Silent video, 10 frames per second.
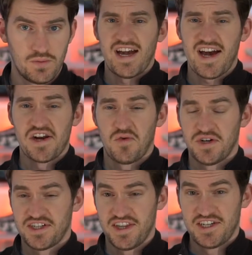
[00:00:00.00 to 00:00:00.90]
I kind of
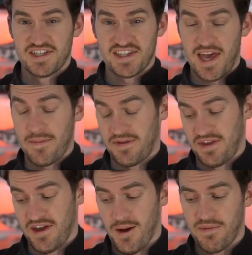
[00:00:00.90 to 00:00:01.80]
wish they just kept
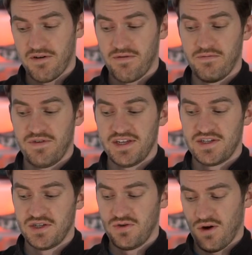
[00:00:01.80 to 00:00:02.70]
the upper from
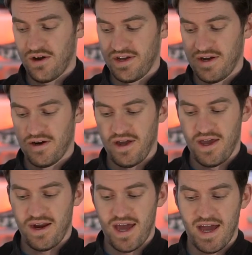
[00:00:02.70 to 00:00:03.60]
V2 on here
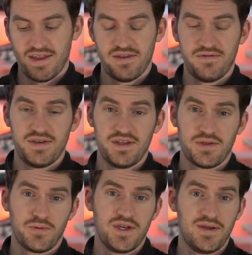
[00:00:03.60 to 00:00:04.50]
and had the
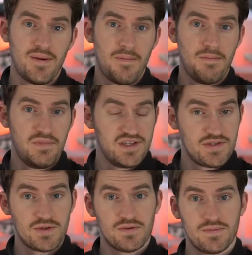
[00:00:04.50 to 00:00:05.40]
V3 midsole.